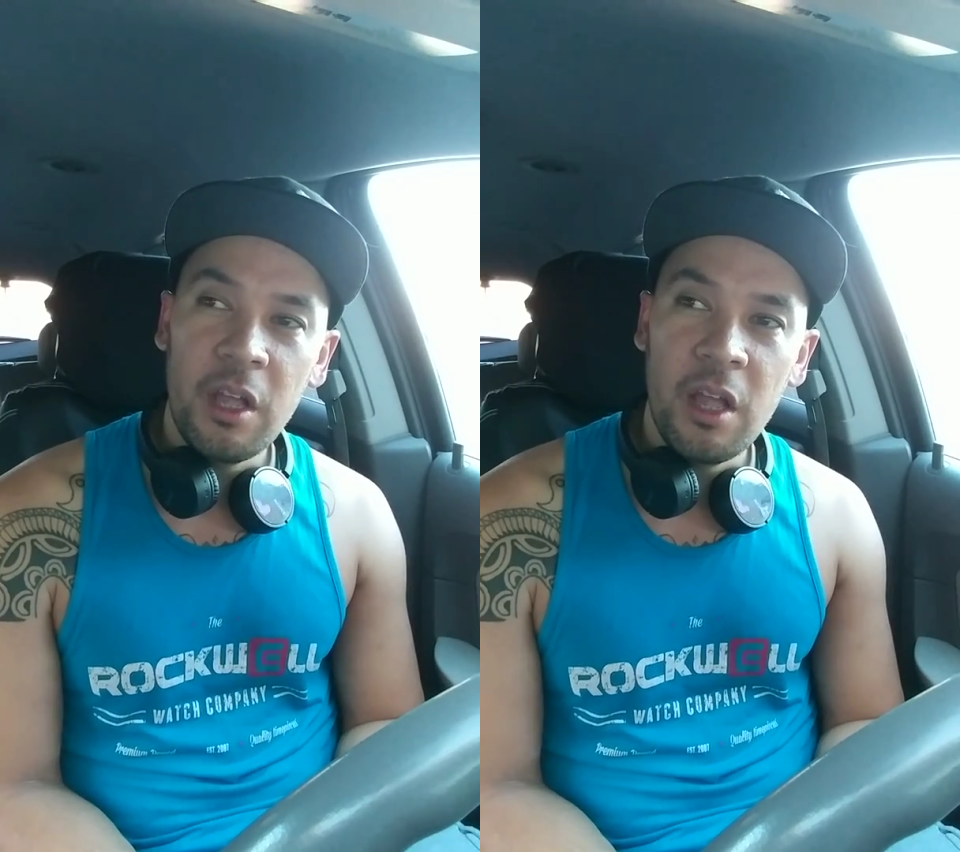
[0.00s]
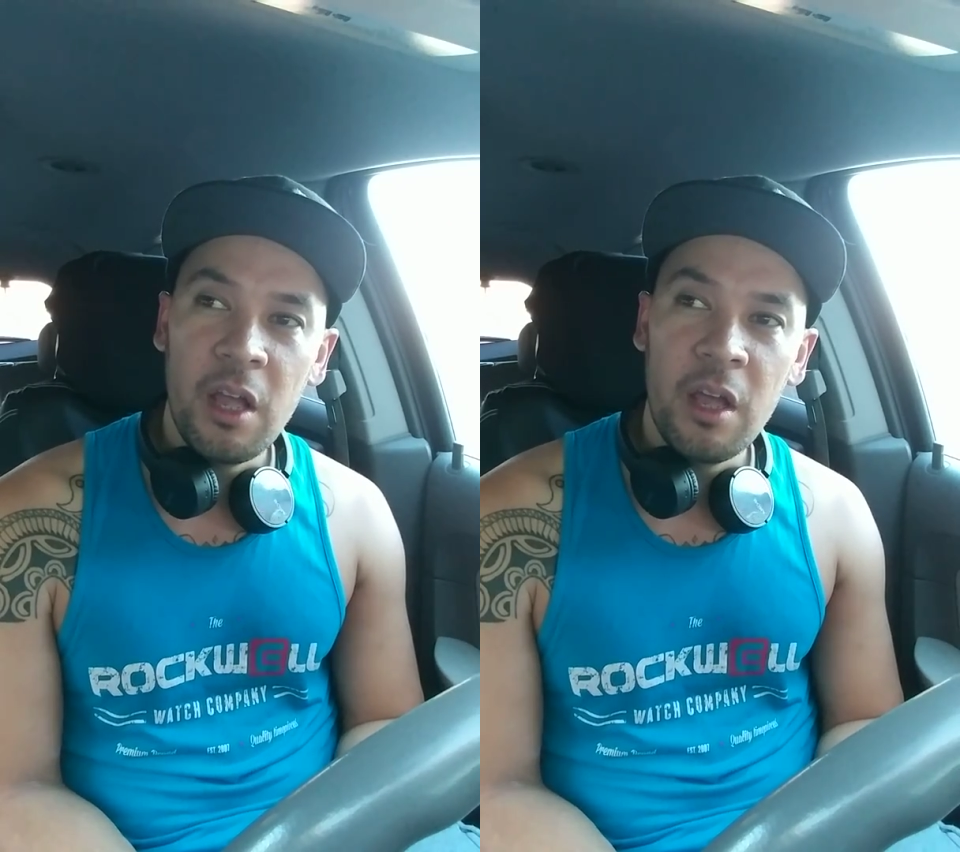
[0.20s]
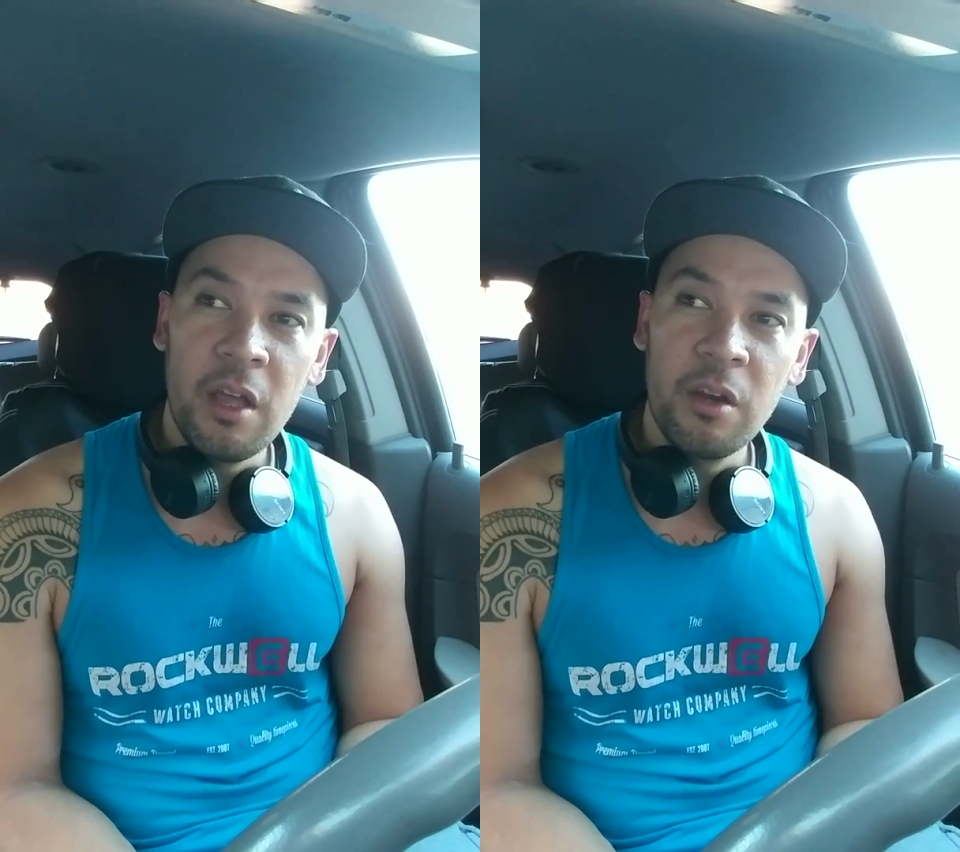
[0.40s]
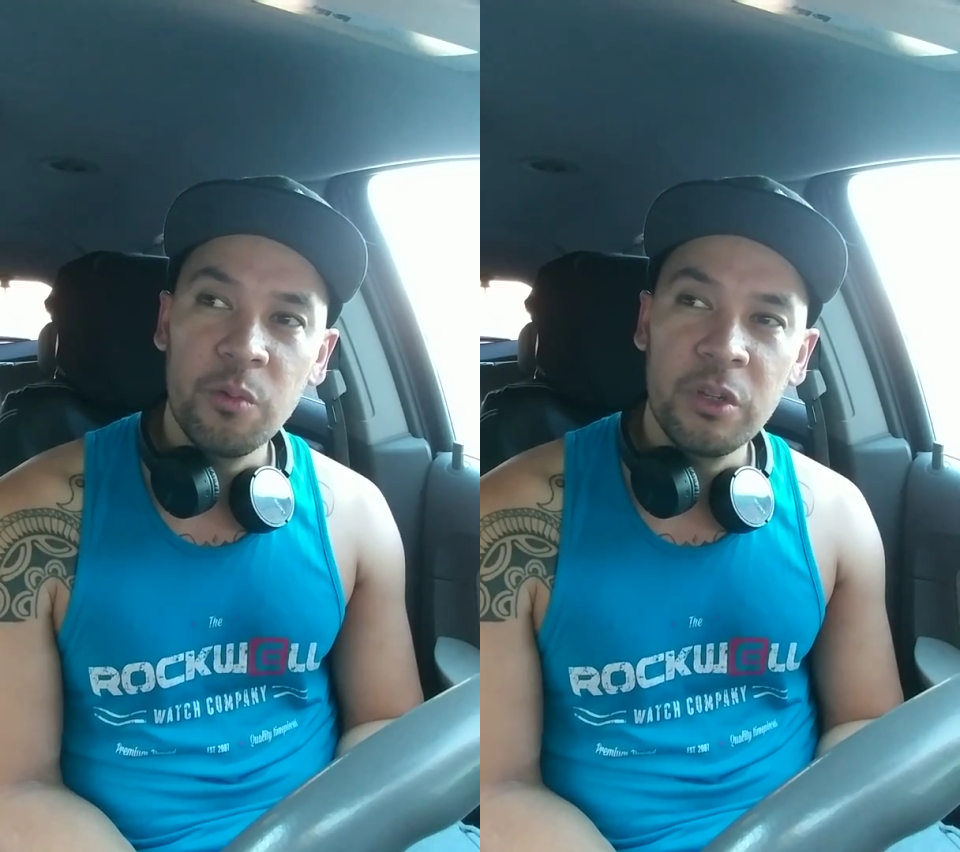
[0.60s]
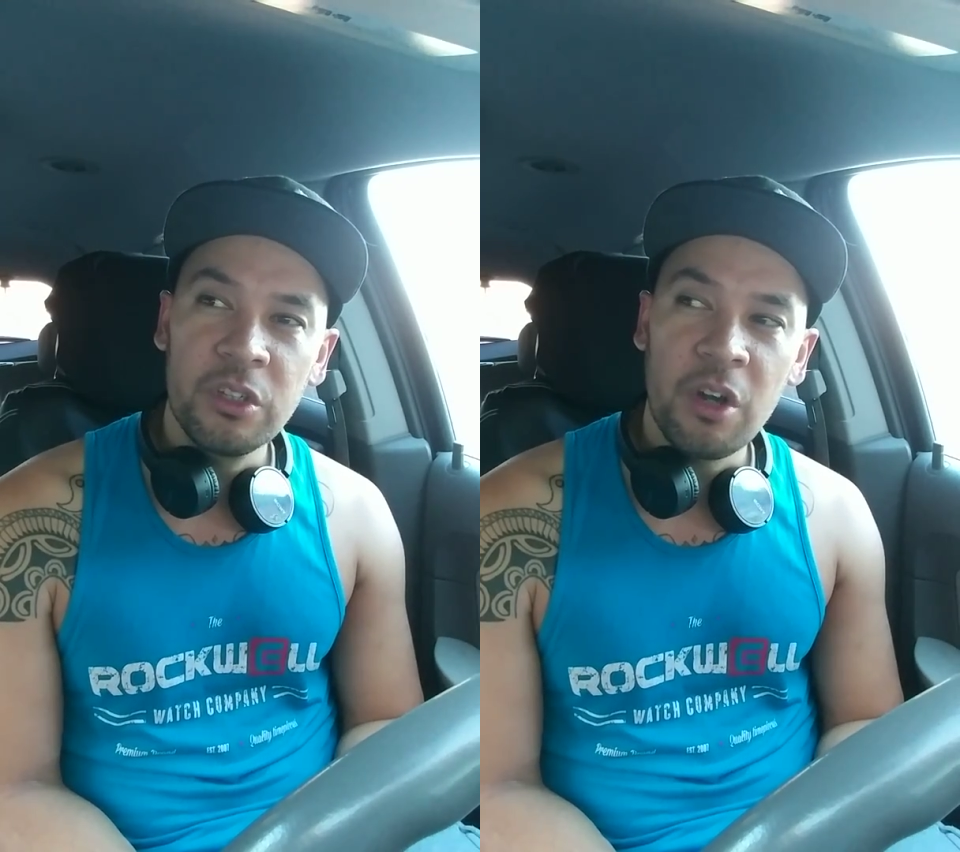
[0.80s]
and
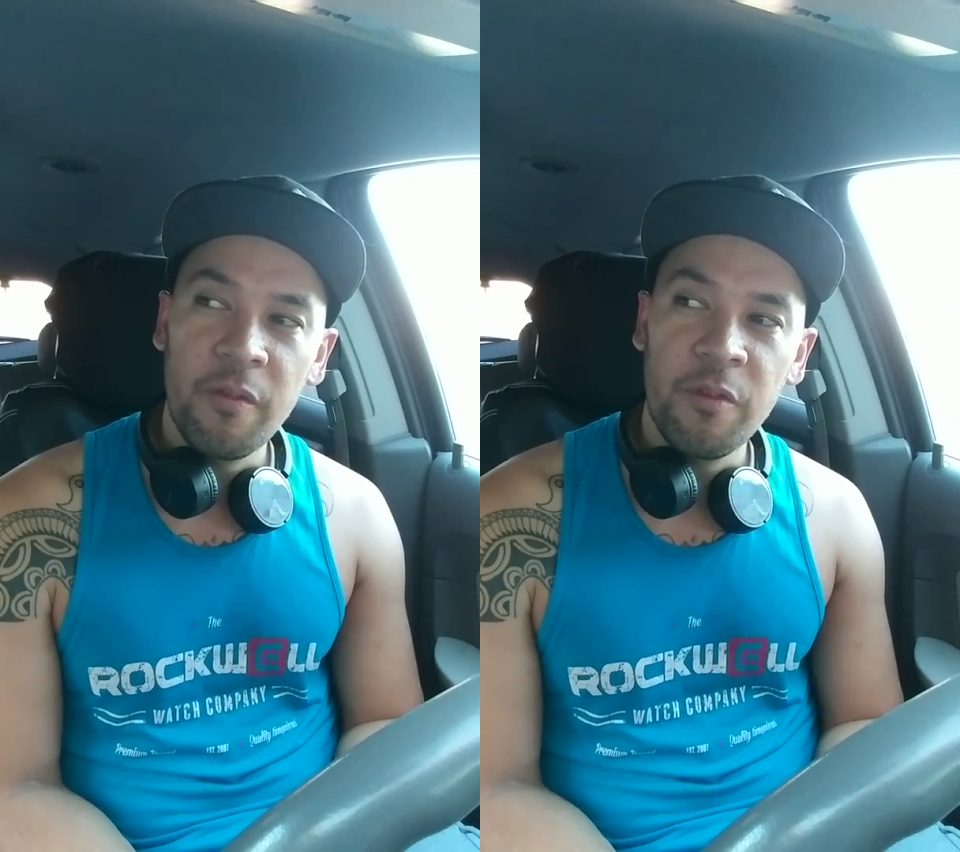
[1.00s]
we can start